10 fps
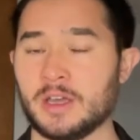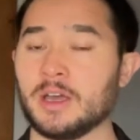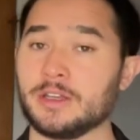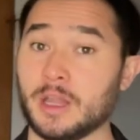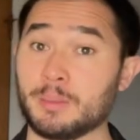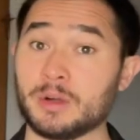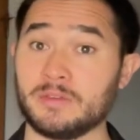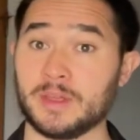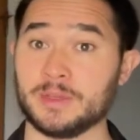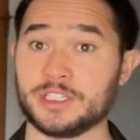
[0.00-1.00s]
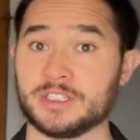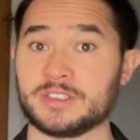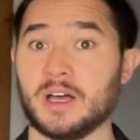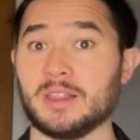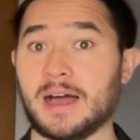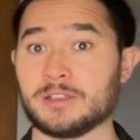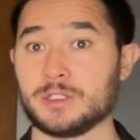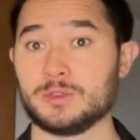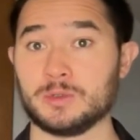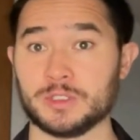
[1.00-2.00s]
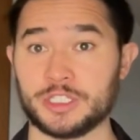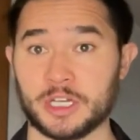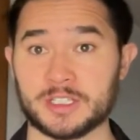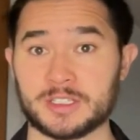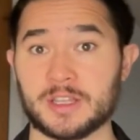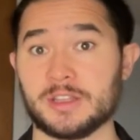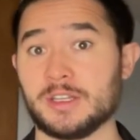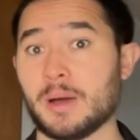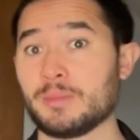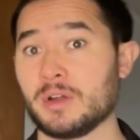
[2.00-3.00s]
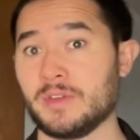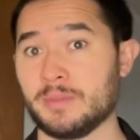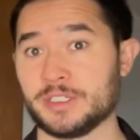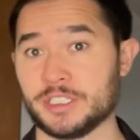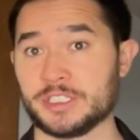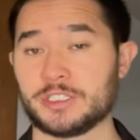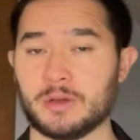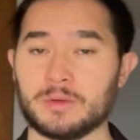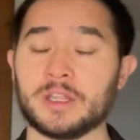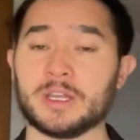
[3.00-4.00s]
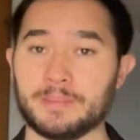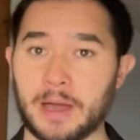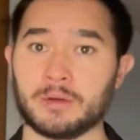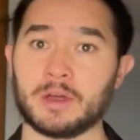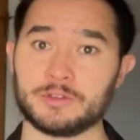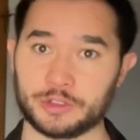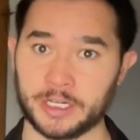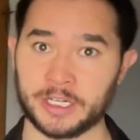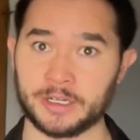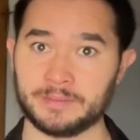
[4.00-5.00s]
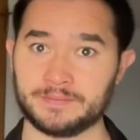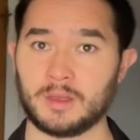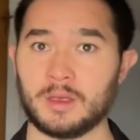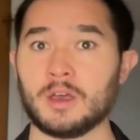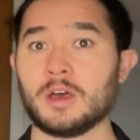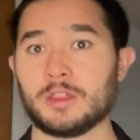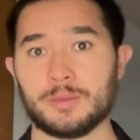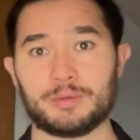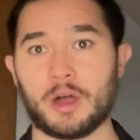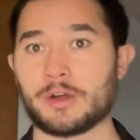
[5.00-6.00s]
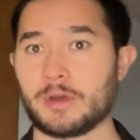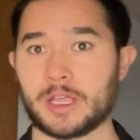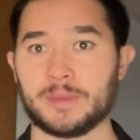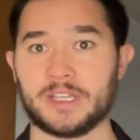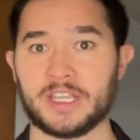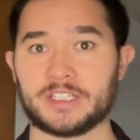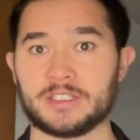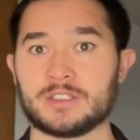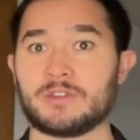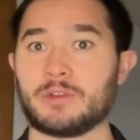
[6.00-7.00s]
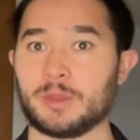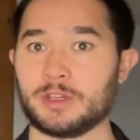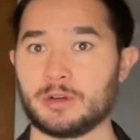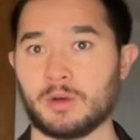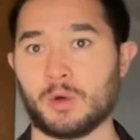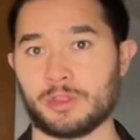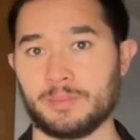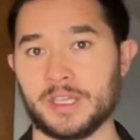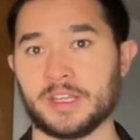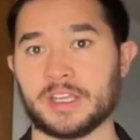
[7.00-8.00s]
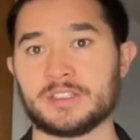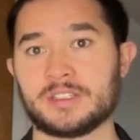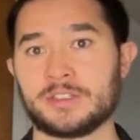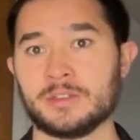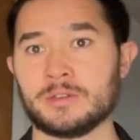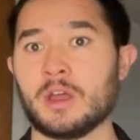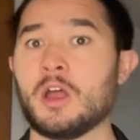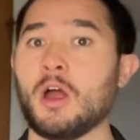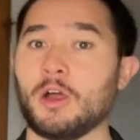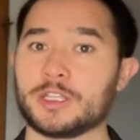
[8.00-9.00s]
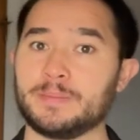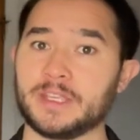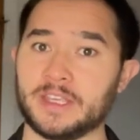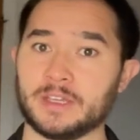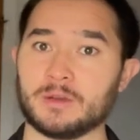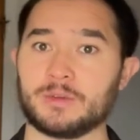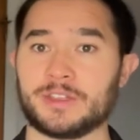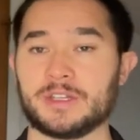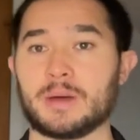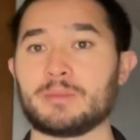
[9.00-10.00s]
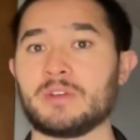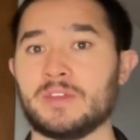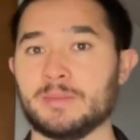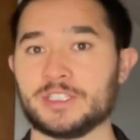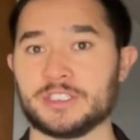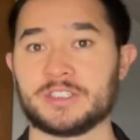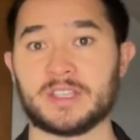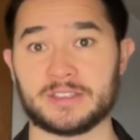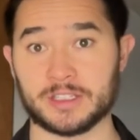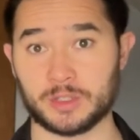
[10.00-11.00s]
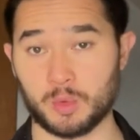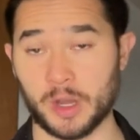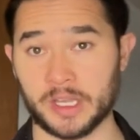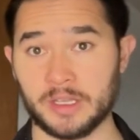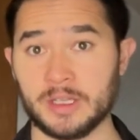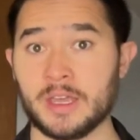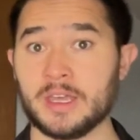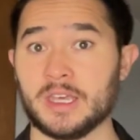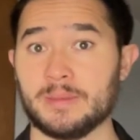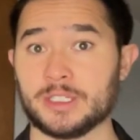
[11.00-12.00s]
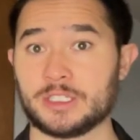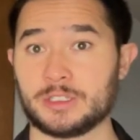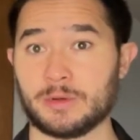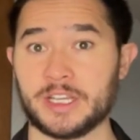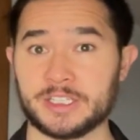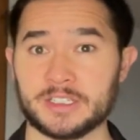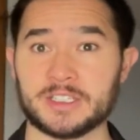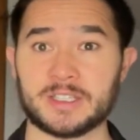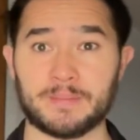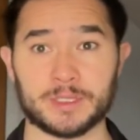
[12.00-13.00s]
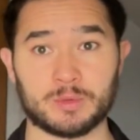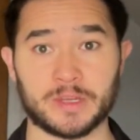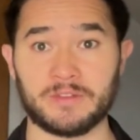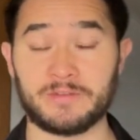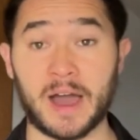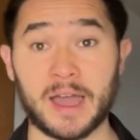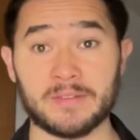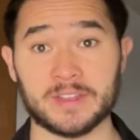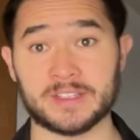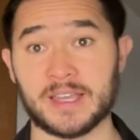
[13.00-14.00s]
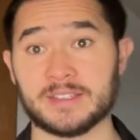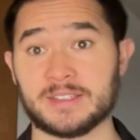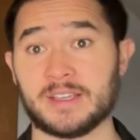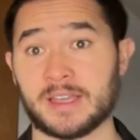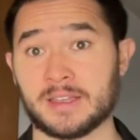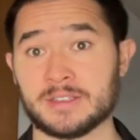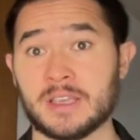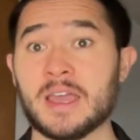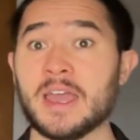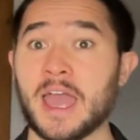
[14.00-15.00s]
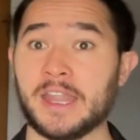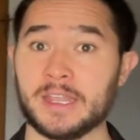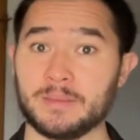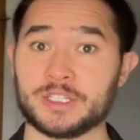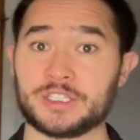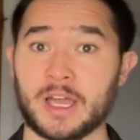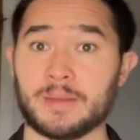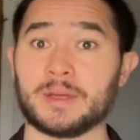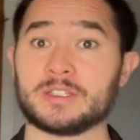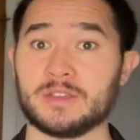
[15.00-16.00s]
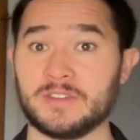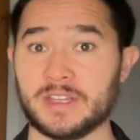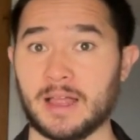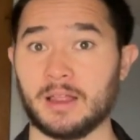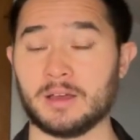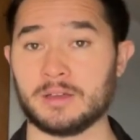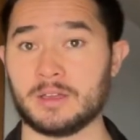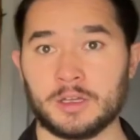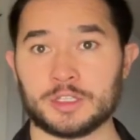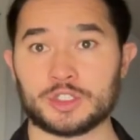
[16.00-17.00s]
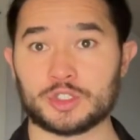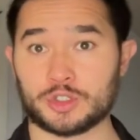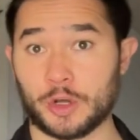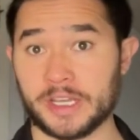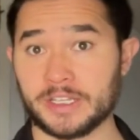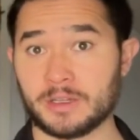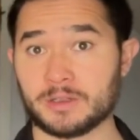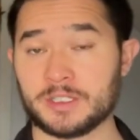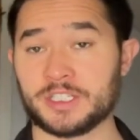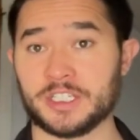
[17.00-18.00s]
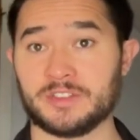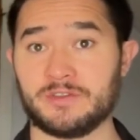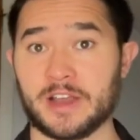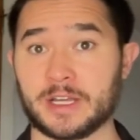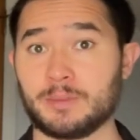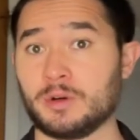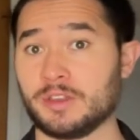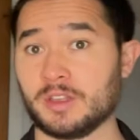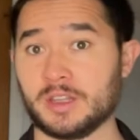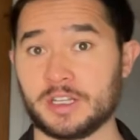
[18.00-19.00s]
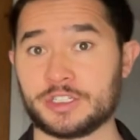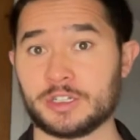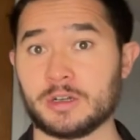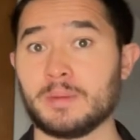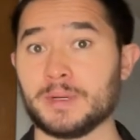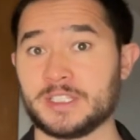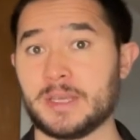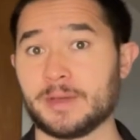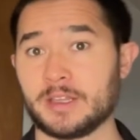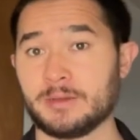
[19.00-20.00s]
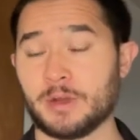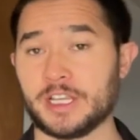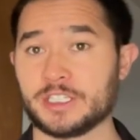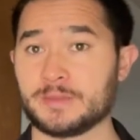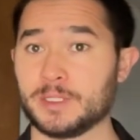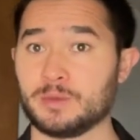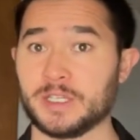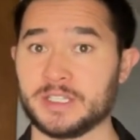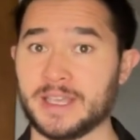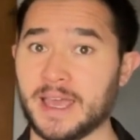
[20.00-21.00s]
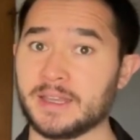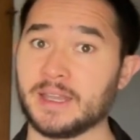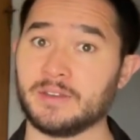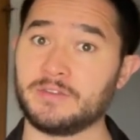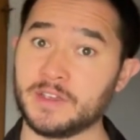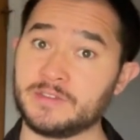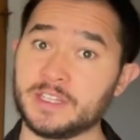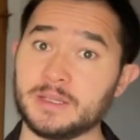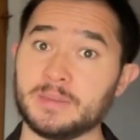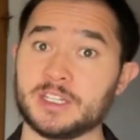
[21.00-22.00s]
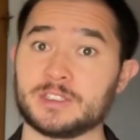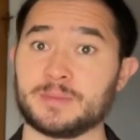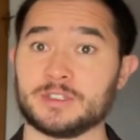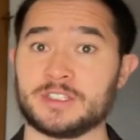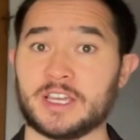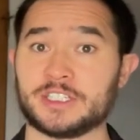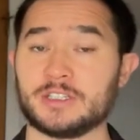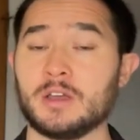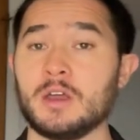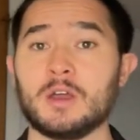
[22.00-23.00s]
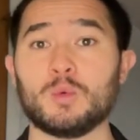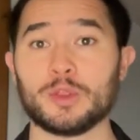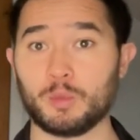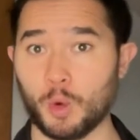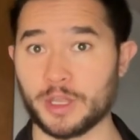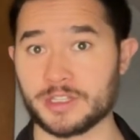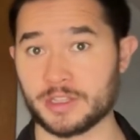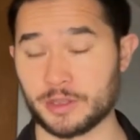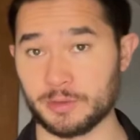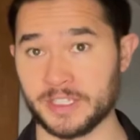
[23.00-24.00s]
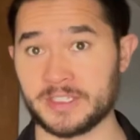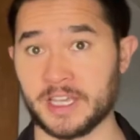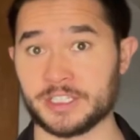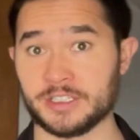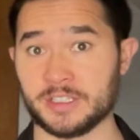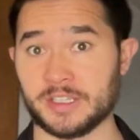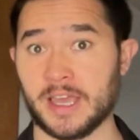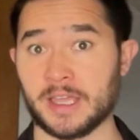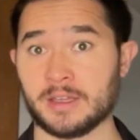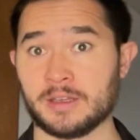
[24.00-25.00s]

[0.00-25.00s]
Number of images allows you to adjust the number of images shown in a bout of training. The broad recommendations from the Neuro-Orthopedic Institute are to begin with the number of images set to 20, image duration set between 5 and 10 seconds, and image type to vanilla. Training dosage is variable in the literature, but typically ranges between 10 and 15 minutes per session with 1 to 3 sessions a day.